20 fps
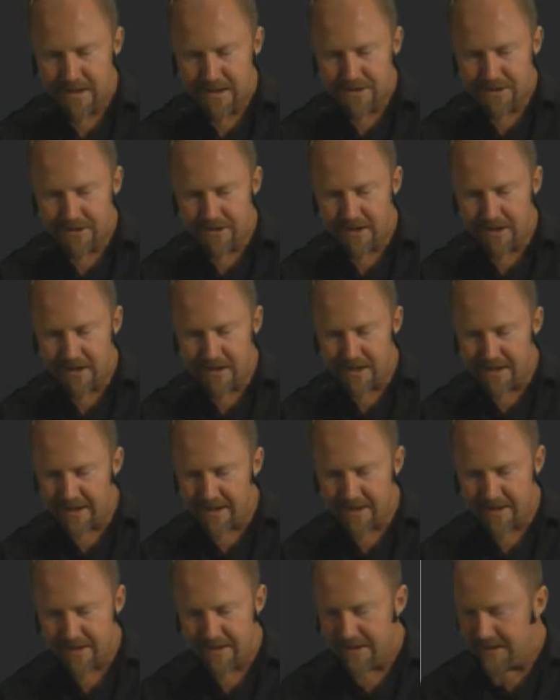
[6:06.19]
So you can
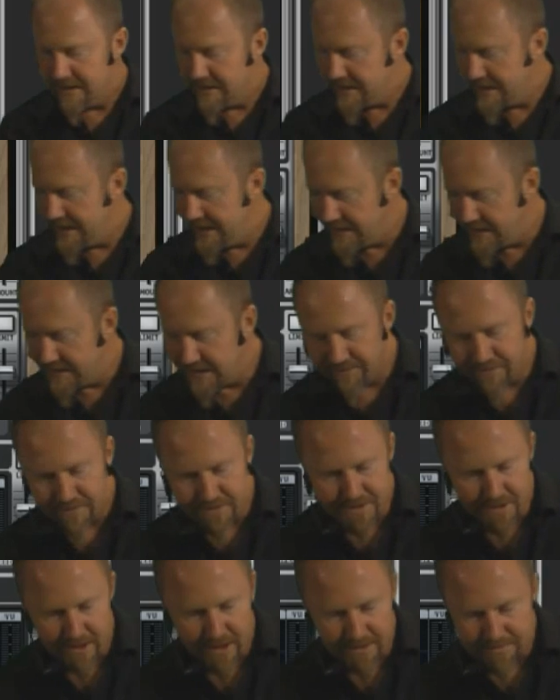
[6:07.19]
click here the
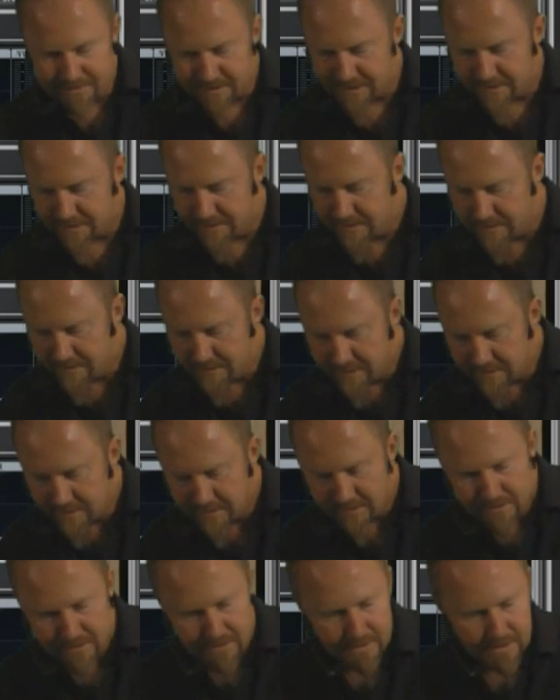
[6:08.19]
different types.
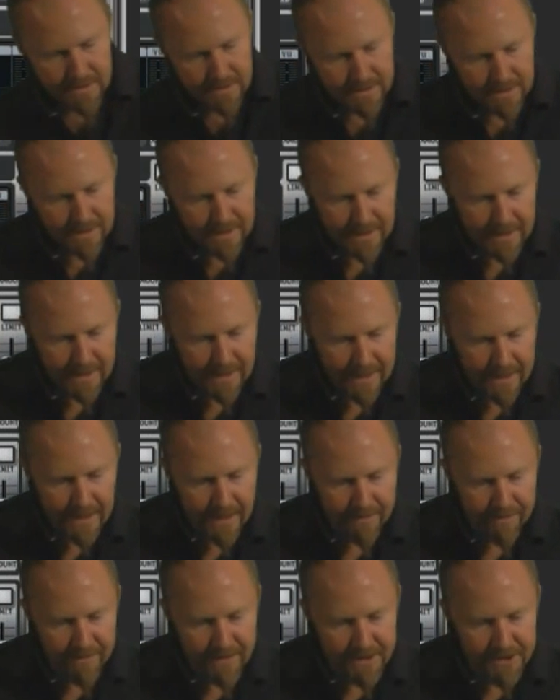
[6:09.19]

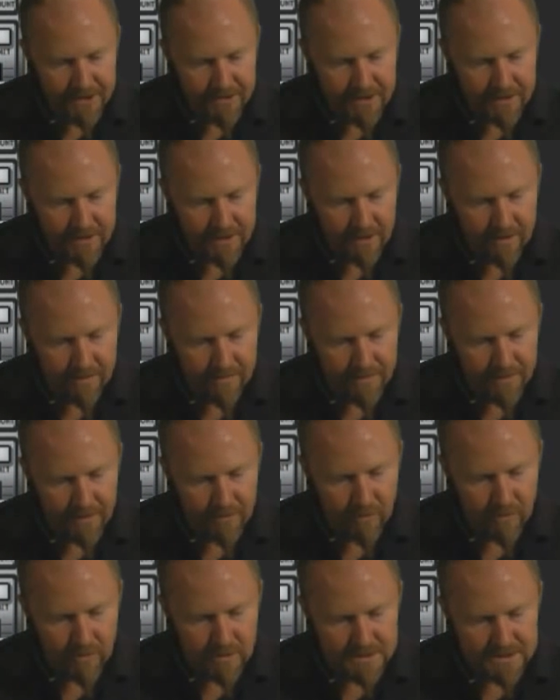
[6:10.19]
And then you can go
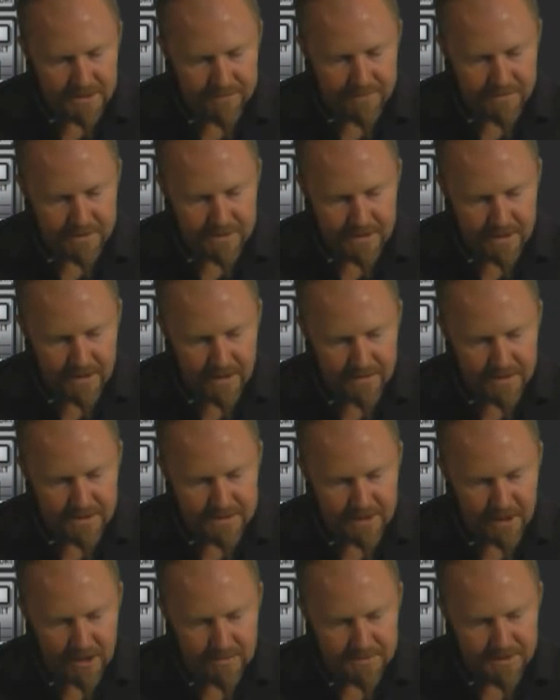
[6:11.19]
through all the different other
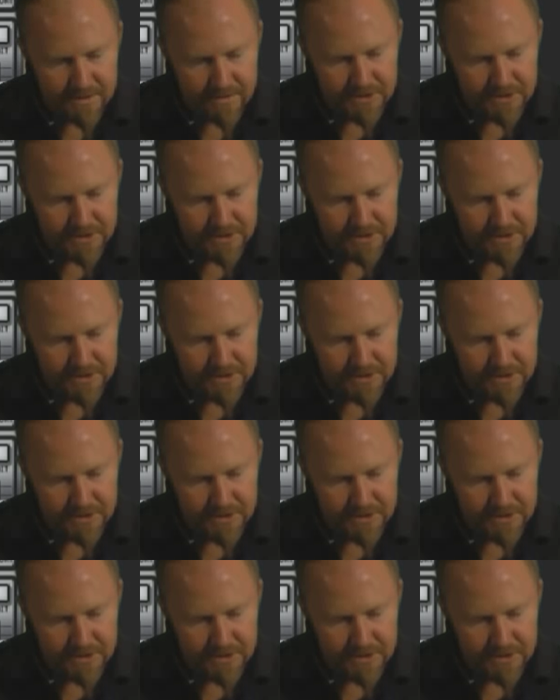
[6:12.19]
types.